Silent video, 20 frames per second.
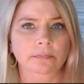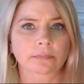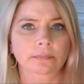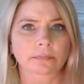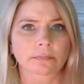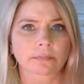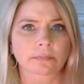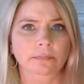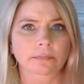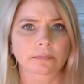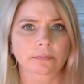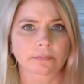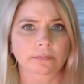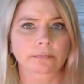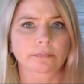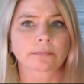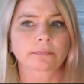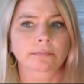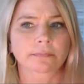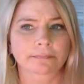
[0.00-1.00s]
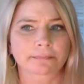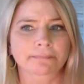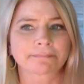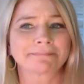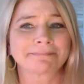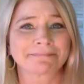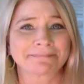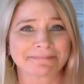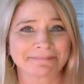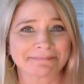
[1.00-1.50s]

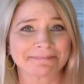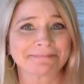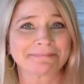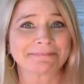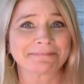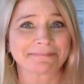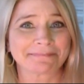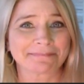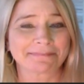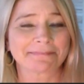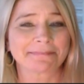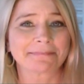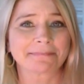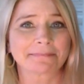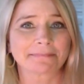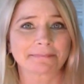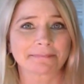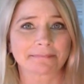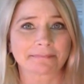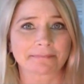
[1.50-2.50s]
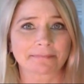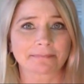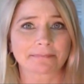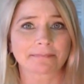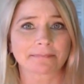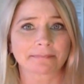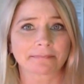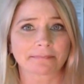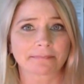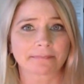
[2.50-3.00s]

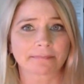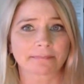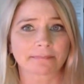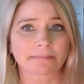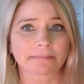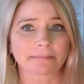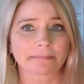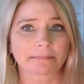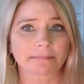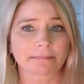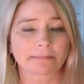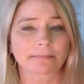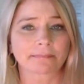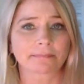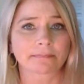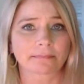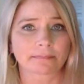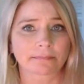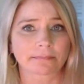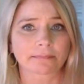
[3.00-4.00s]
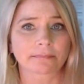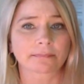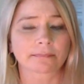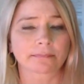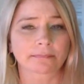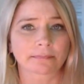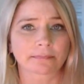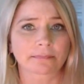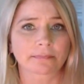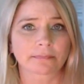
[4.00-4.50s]

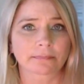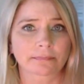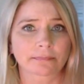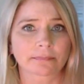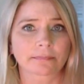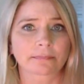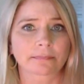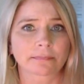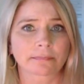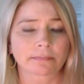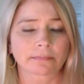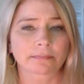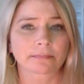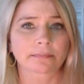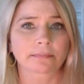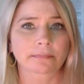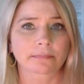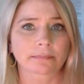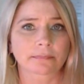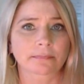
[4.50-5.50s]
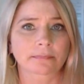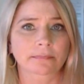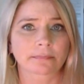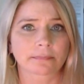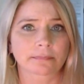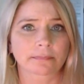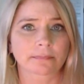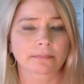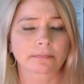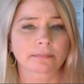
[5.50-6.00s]

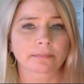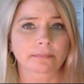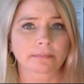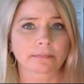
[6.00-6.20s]
No words are spoken by the person on screen.